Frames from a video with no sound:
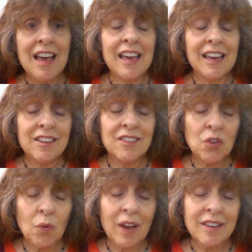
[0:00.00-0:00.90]
And
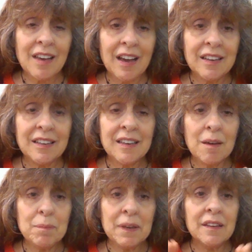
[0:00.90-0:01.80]
so anxiety
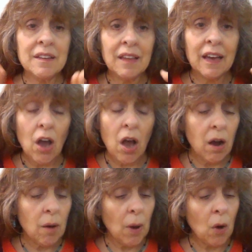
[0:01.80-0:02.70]
can be like
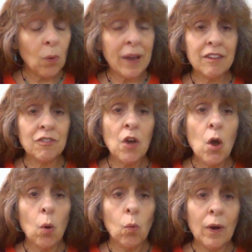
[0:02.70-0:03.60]
a wave,
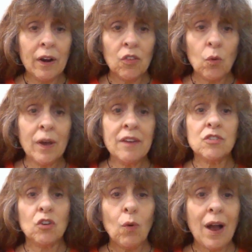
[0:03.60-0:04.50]
where the
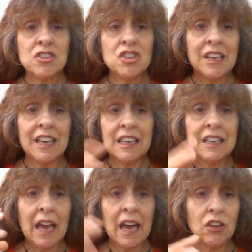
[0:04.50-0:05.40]
waves are crashing
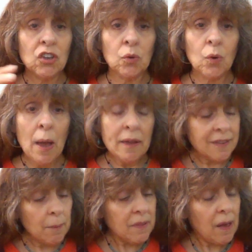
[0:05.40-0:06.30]
in at you.
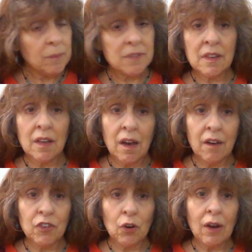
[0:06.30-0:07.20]
Sometimes
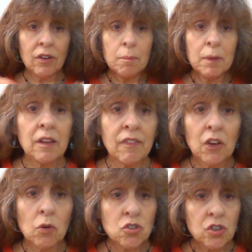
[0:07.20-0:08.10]
if you're out in the middle of
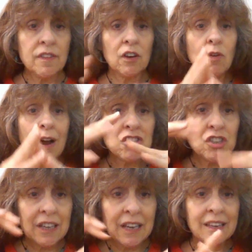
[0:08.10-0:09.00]
the ocean, they're
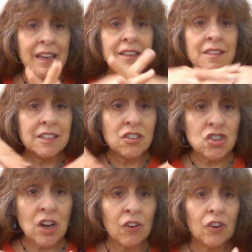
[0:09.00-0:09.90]
crashing against
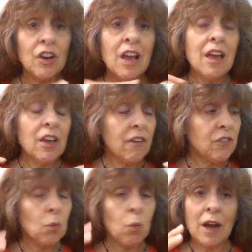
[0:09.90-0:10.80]
each other. If
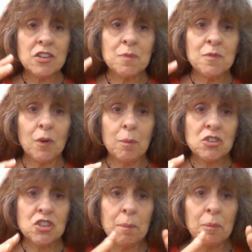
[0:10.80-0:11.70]
you watch them from a
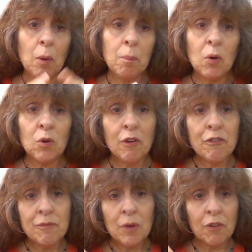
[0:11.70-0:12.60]
ship or a boat
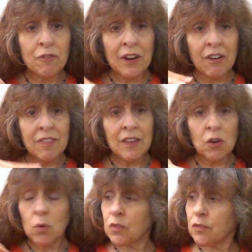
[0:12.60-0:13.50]
or a ferry that
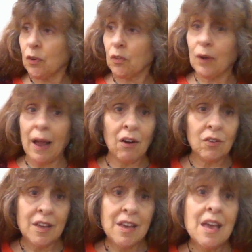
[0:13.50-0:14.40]
goes further out